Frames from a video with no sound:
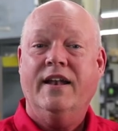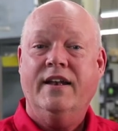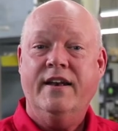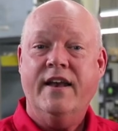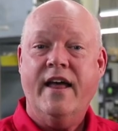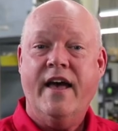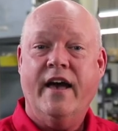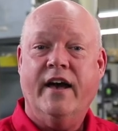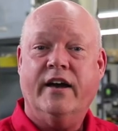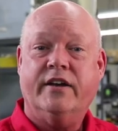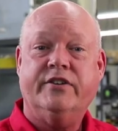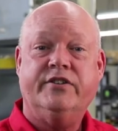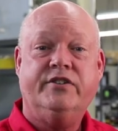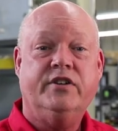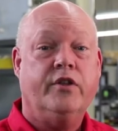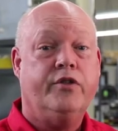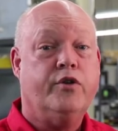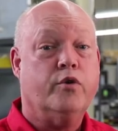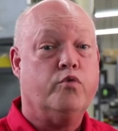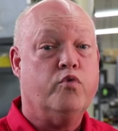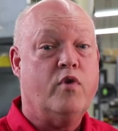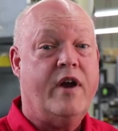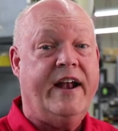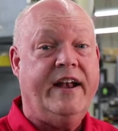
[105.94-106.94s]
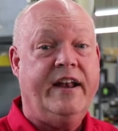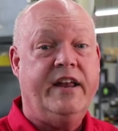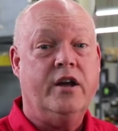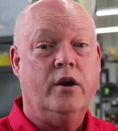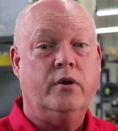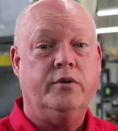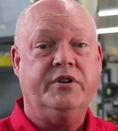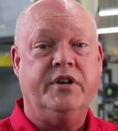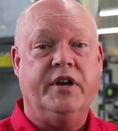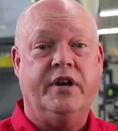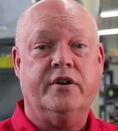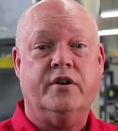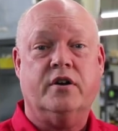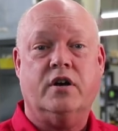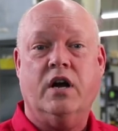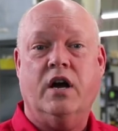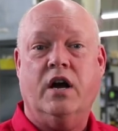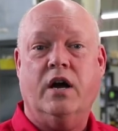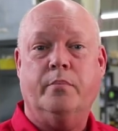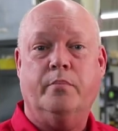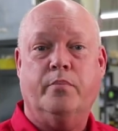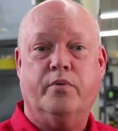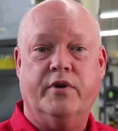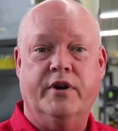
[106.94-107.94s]
Next, the Radio to
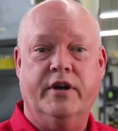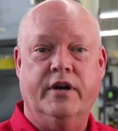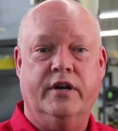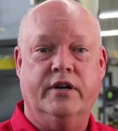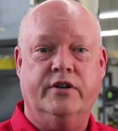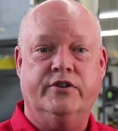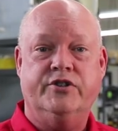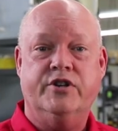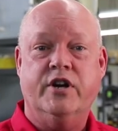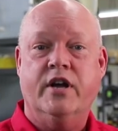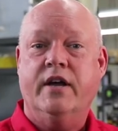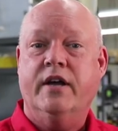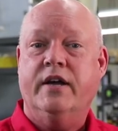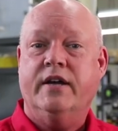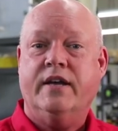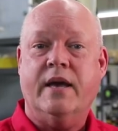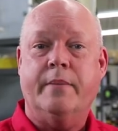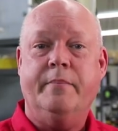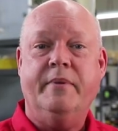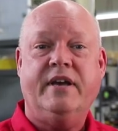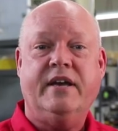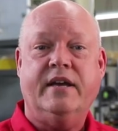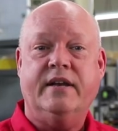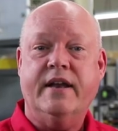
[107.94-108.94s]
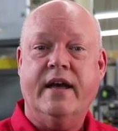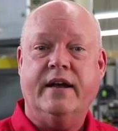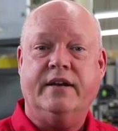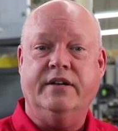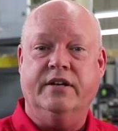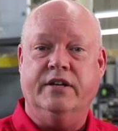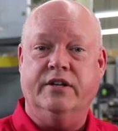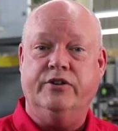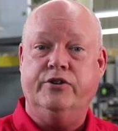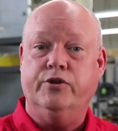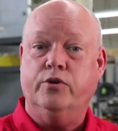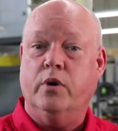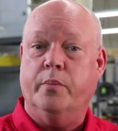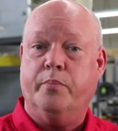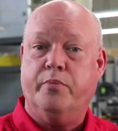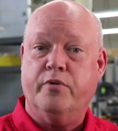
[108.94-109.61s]
Intercom Bridge can be connected to a